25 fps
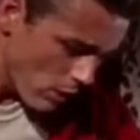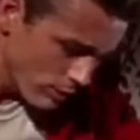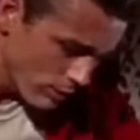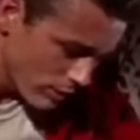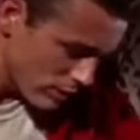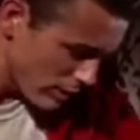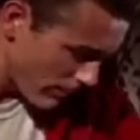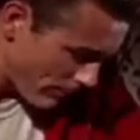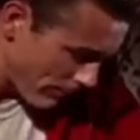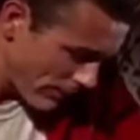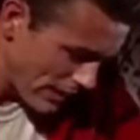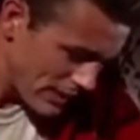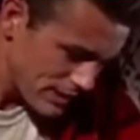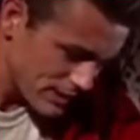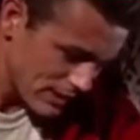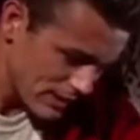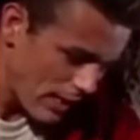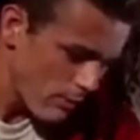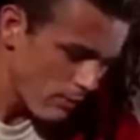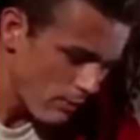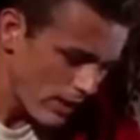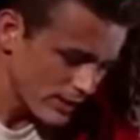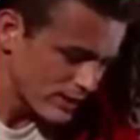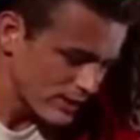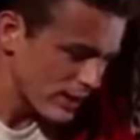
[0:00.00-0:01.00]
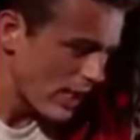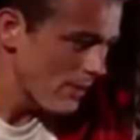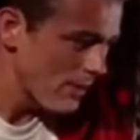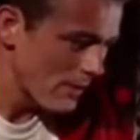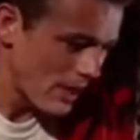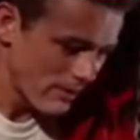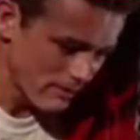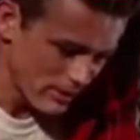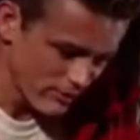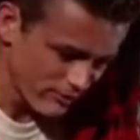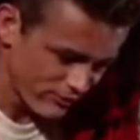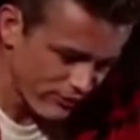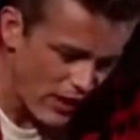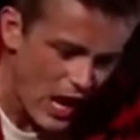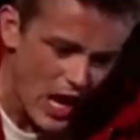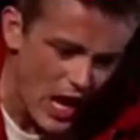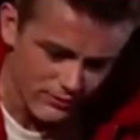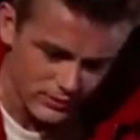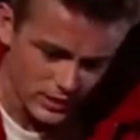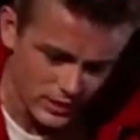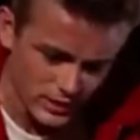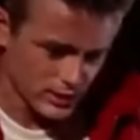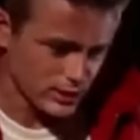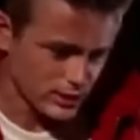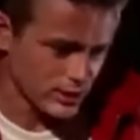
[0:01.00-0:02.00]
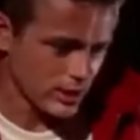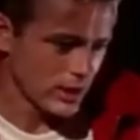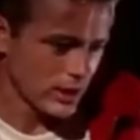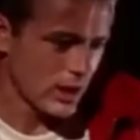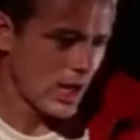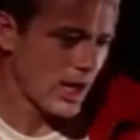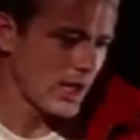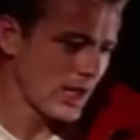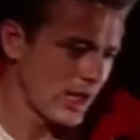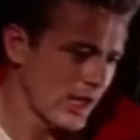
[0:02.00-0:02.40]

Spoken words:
Dean, the rebel who left too soon.